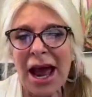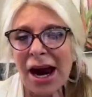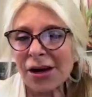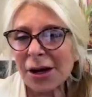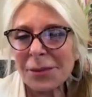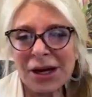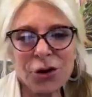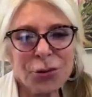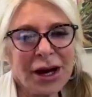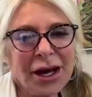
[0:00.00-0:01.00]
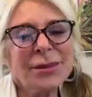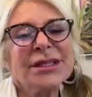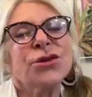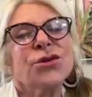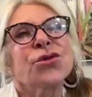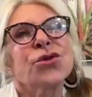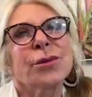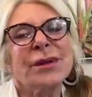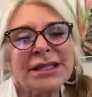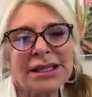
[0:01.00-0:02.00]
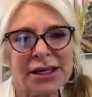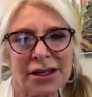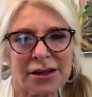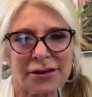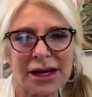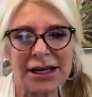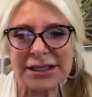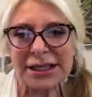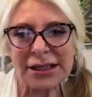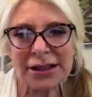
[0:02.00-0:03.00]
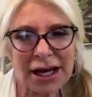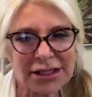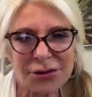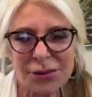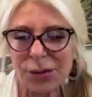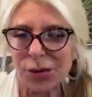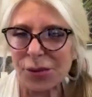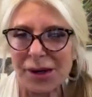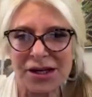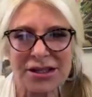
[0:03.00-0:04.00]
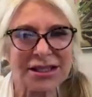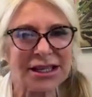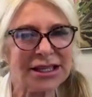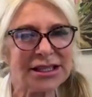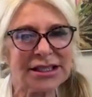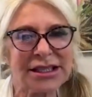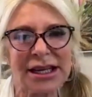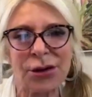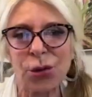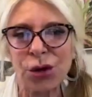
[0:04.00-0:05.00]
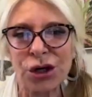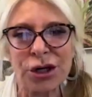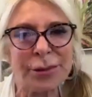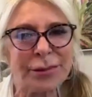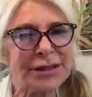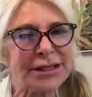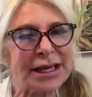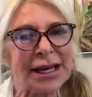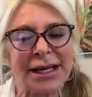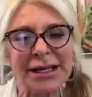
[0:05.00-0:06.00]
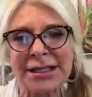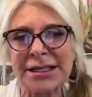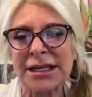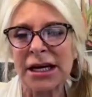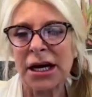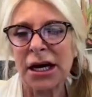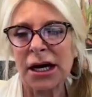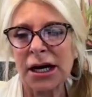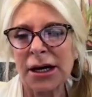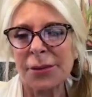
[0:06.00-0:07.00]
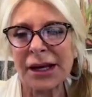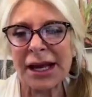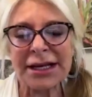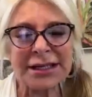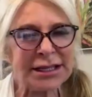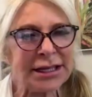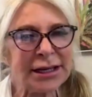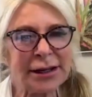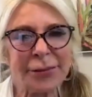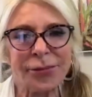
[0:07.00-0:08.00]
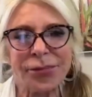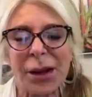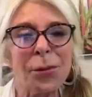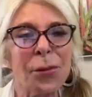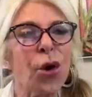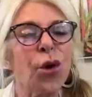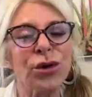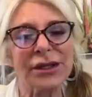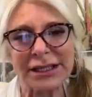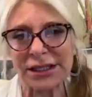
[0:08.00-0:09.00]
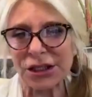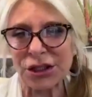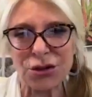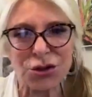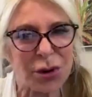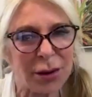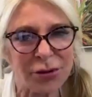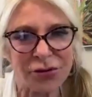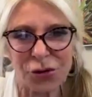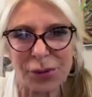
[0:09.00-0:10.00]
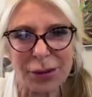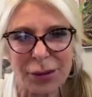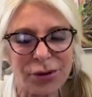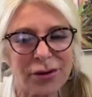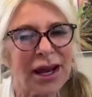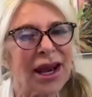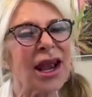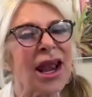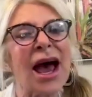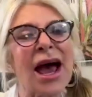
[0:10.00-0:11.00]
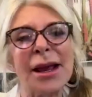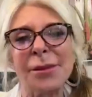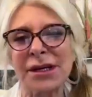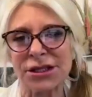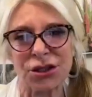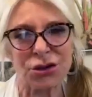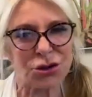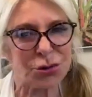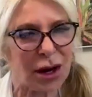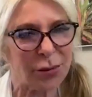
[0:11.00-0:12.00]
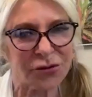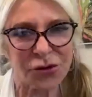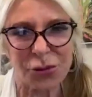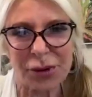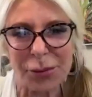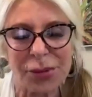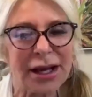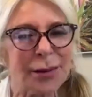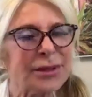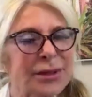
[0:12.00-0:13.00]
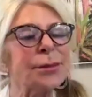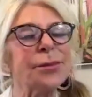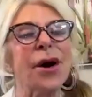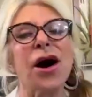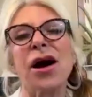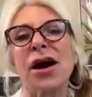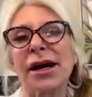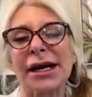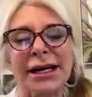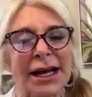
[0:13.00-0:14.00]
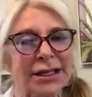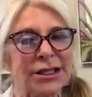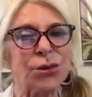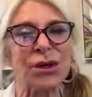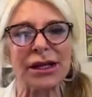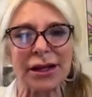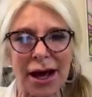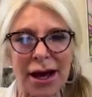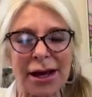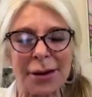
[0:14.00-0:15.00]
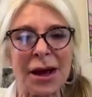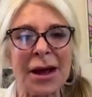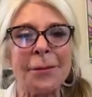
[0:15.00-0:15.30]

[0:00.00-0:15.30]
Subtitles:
Our gut microbiome is enormous here. I see lots of people with parasites and worms and candida. Mold is a huge problem for people. Lyme is a huge problem for people. Epstein-Barr connected with Lyme.